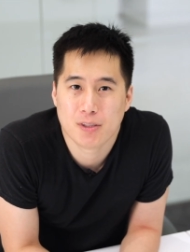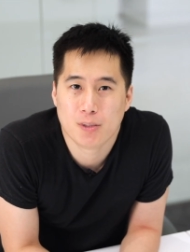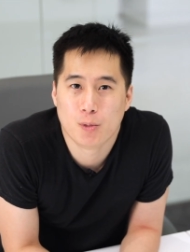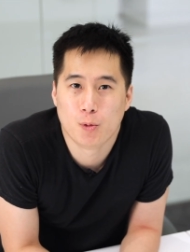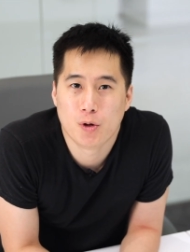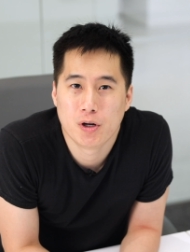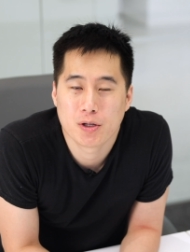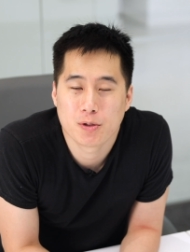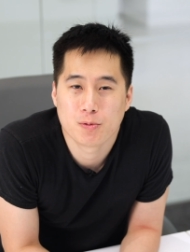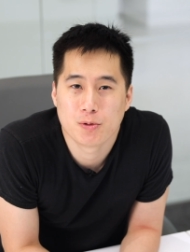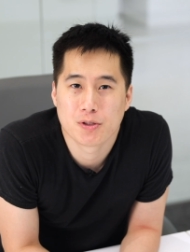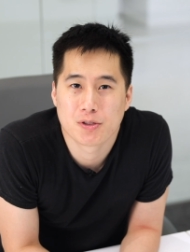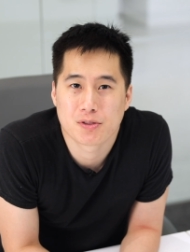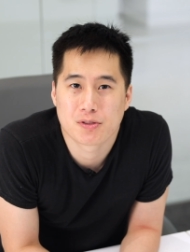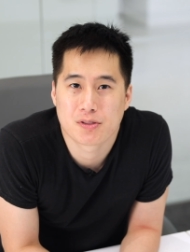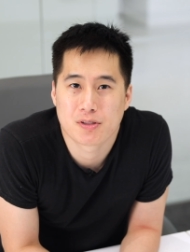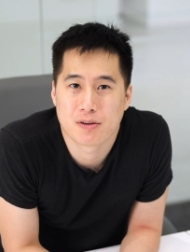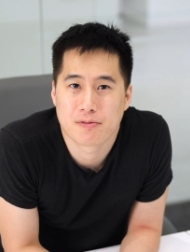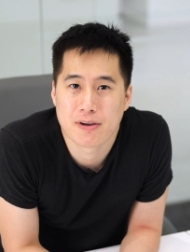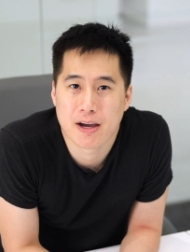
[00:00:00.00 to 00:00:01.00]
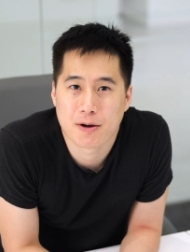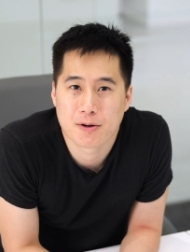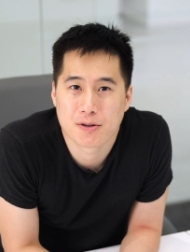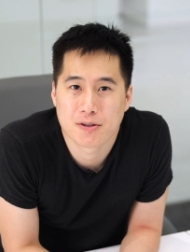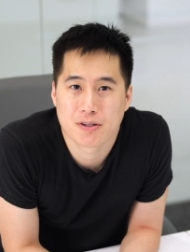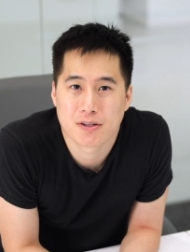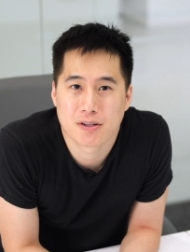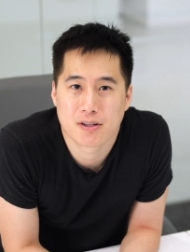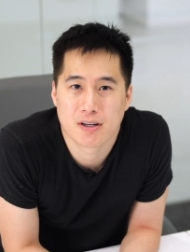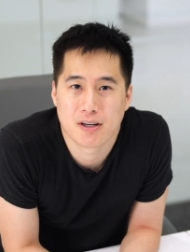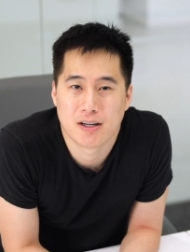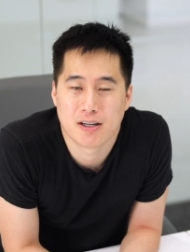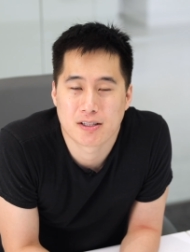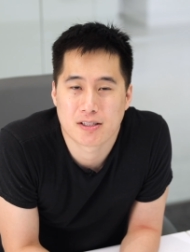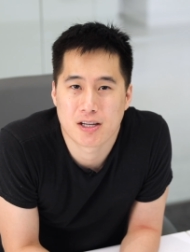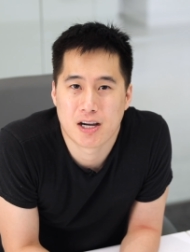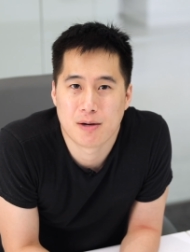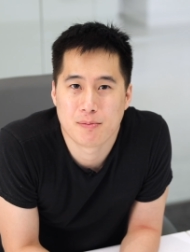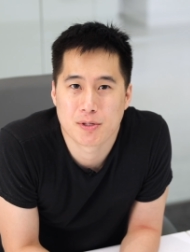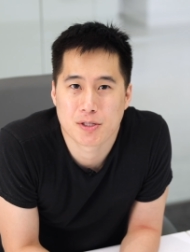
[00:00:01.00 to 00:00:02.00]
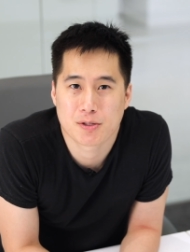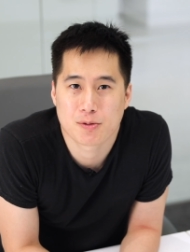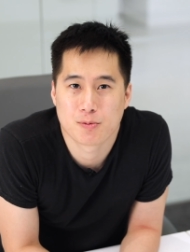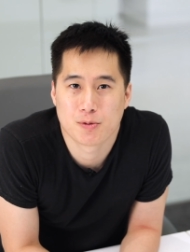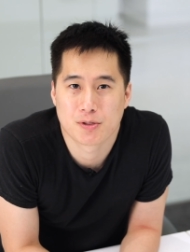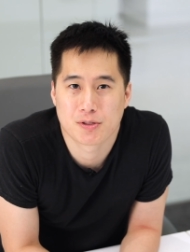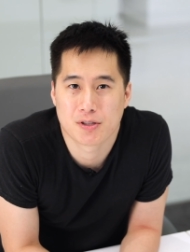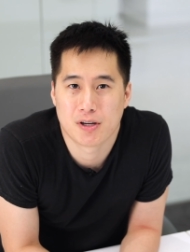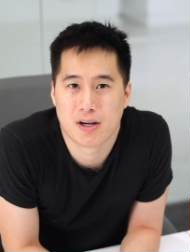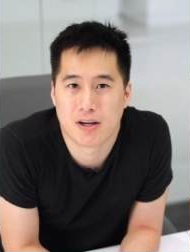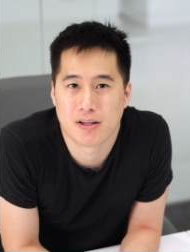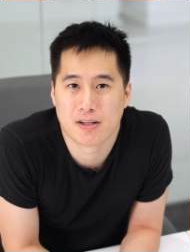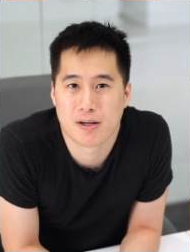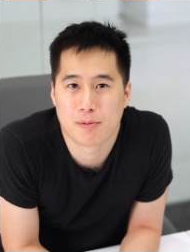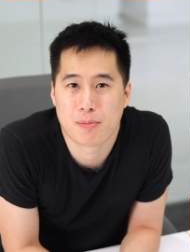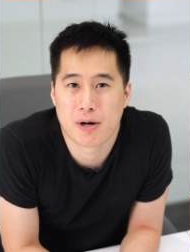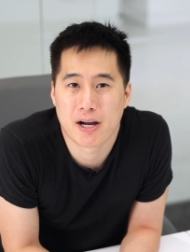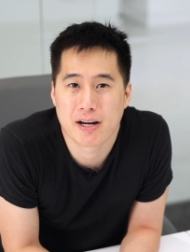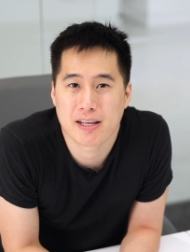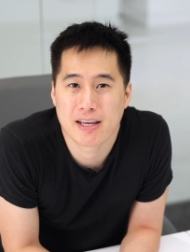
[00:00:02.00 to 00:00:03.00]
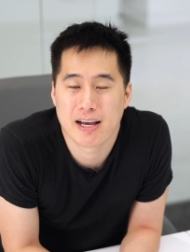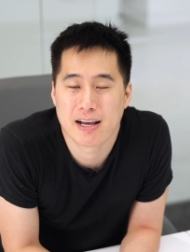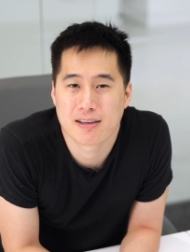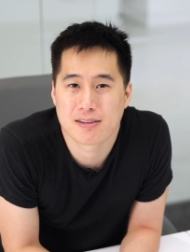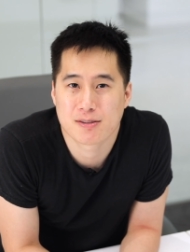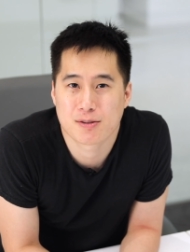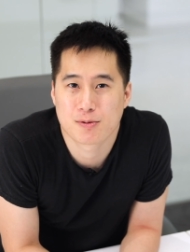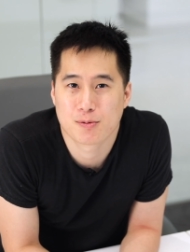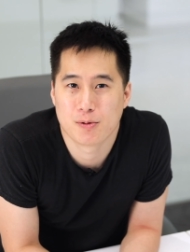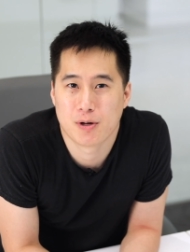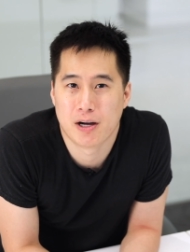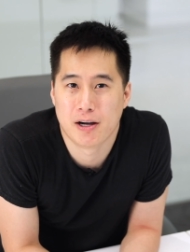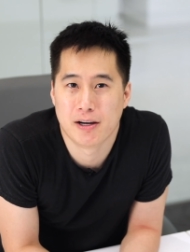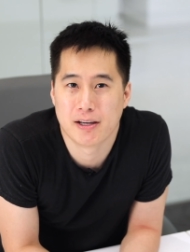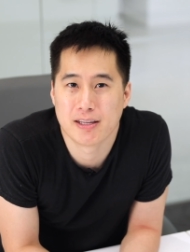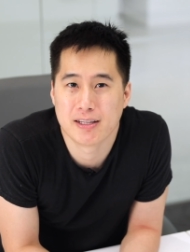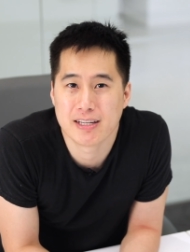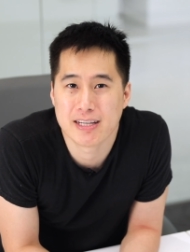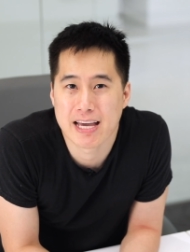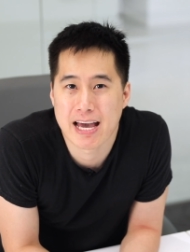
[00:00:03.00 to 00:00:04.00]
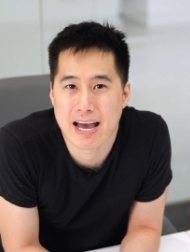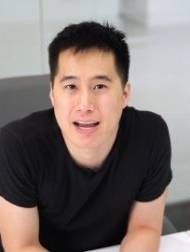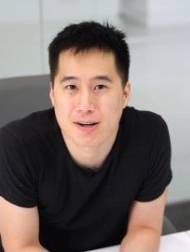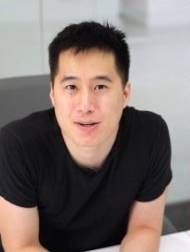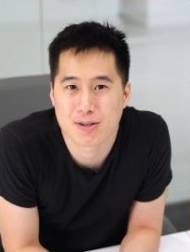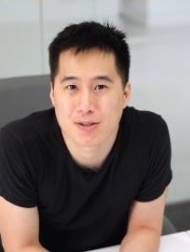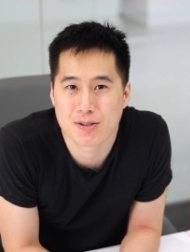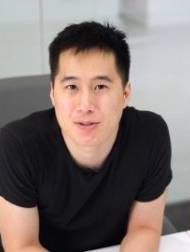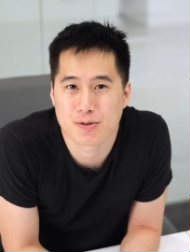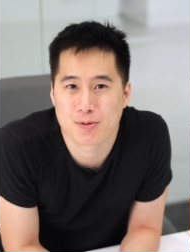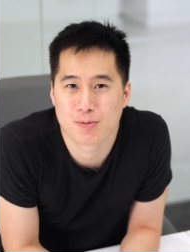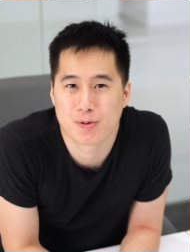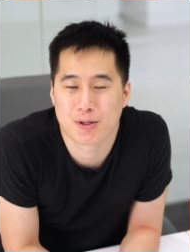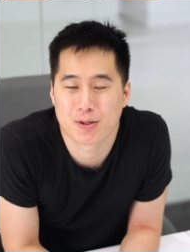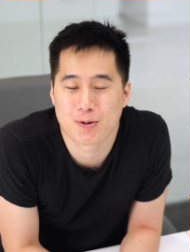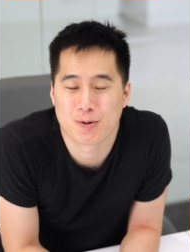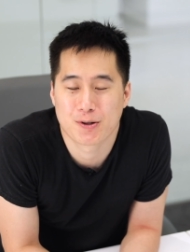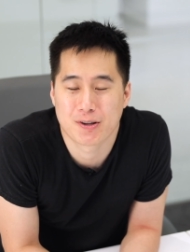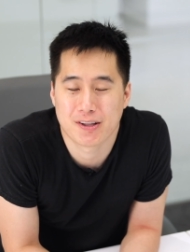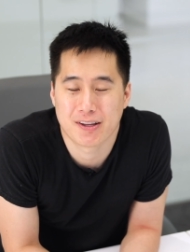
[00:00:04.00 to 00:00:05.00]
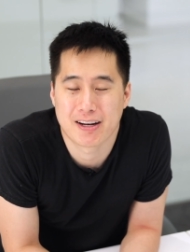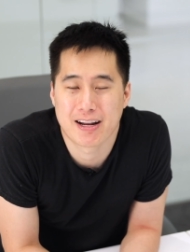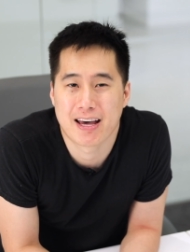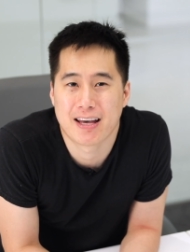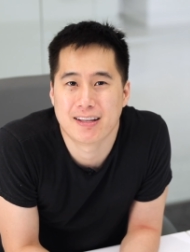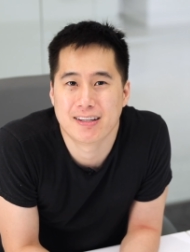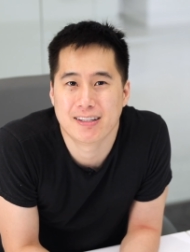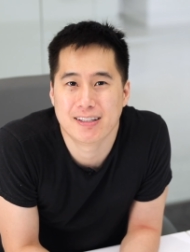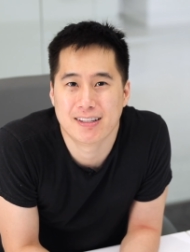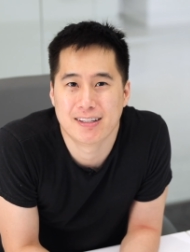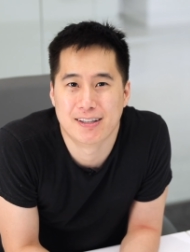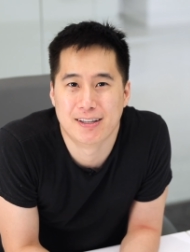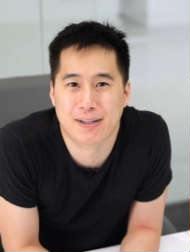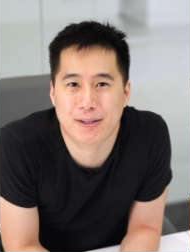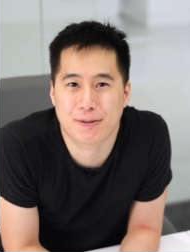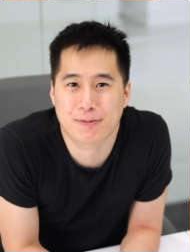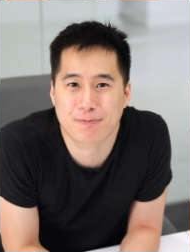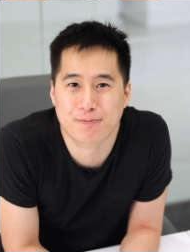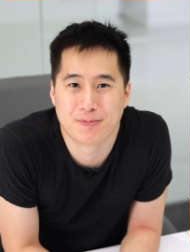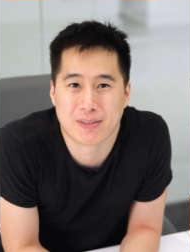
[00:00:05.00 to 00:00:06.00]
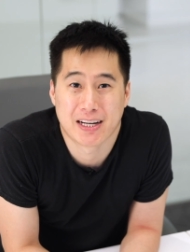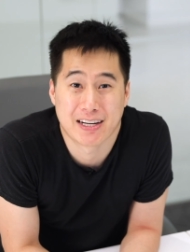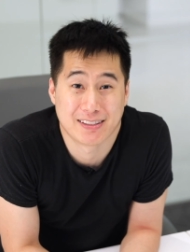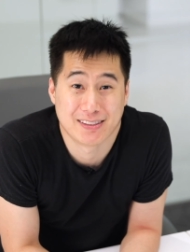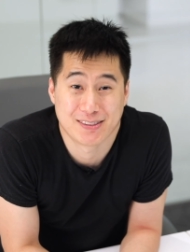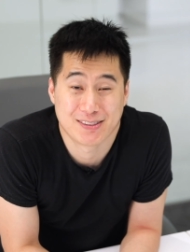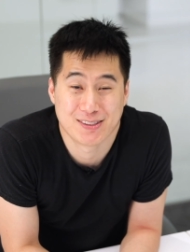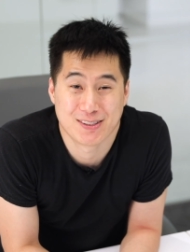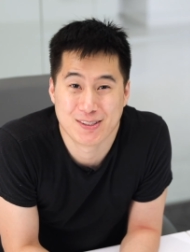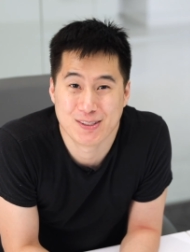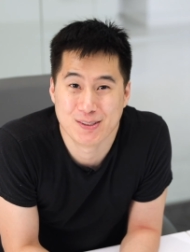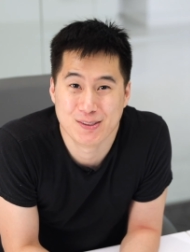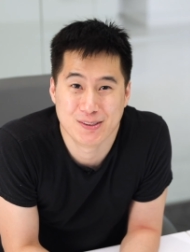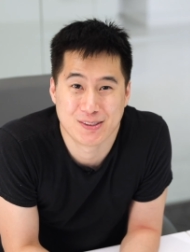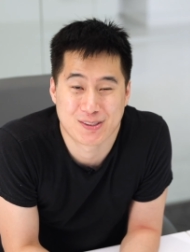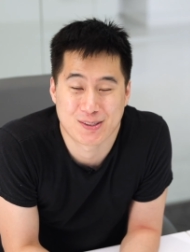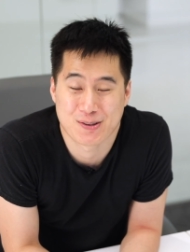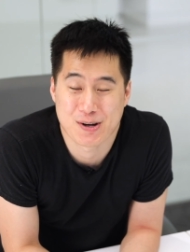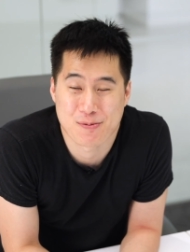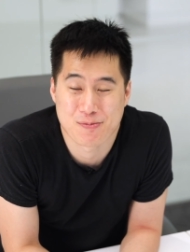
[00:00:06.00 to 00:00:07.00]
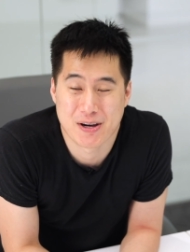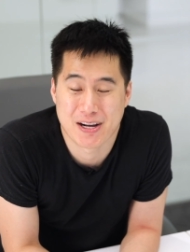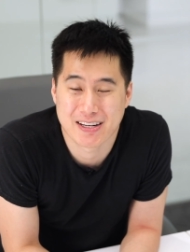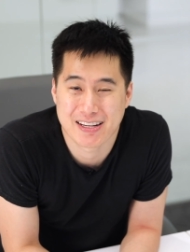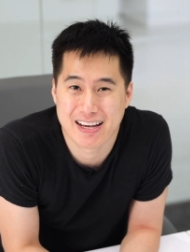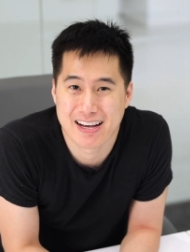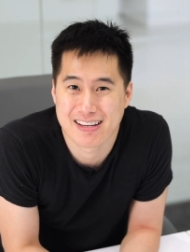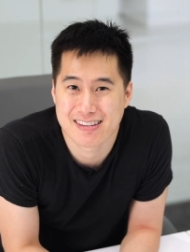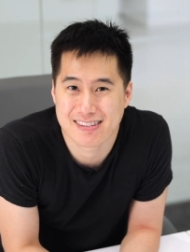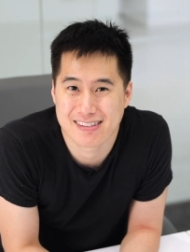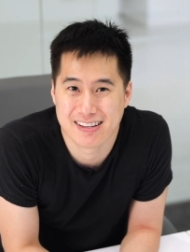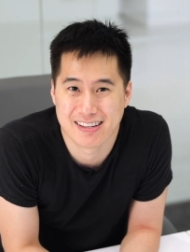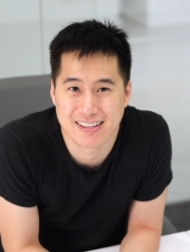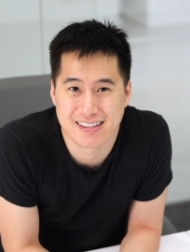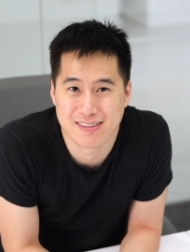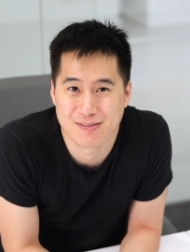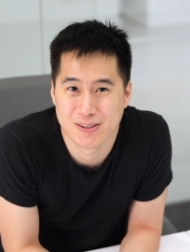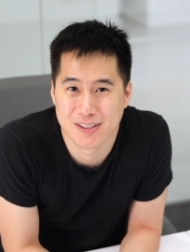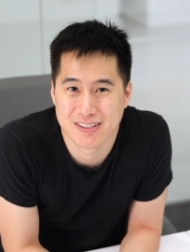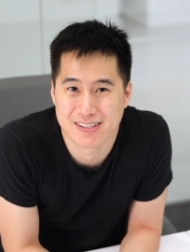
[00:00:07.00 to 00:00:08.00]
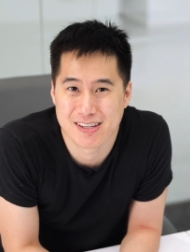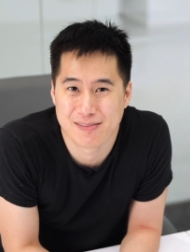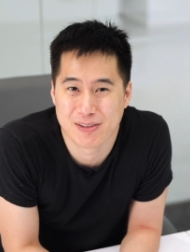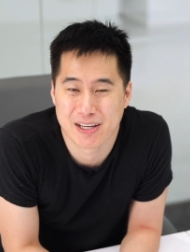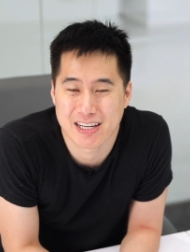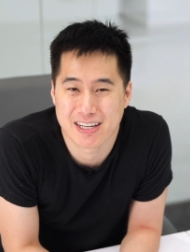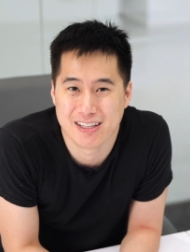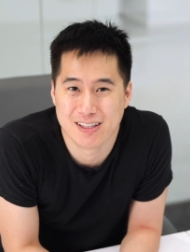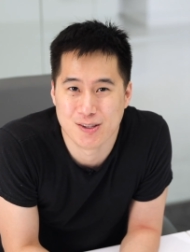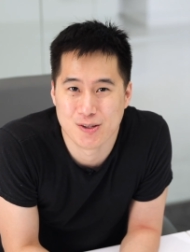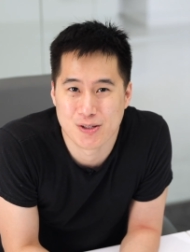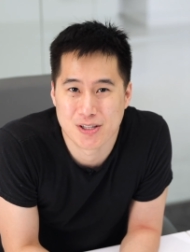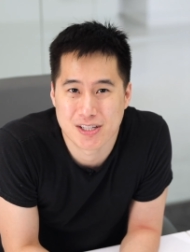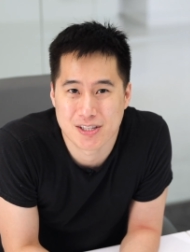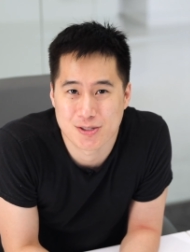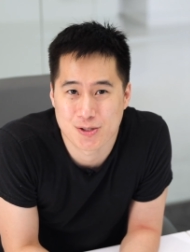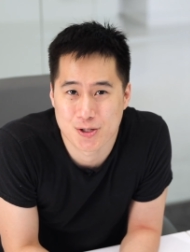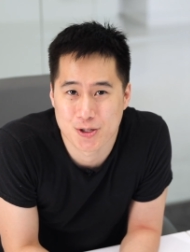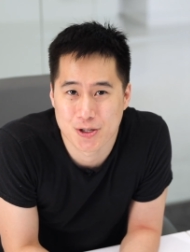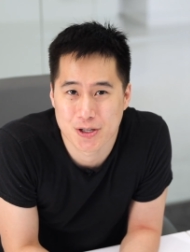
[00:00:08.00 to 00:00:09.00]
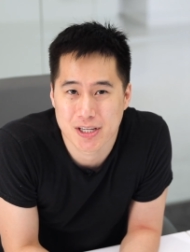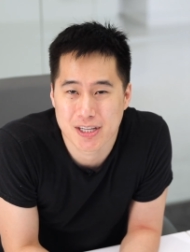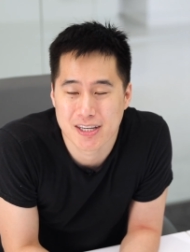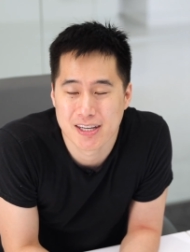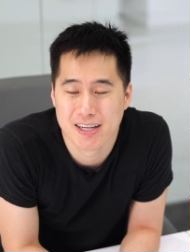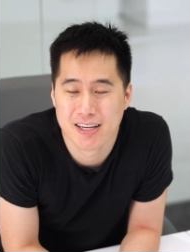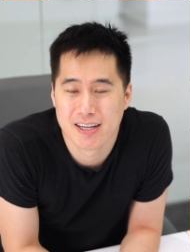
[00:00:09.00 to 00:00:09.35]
One was the founder, Thomas, was on a podcast, Indie Hackers, with Cortland Allen, that I listened to. It's a great podcast, and he really seemed like he knew what he's doing.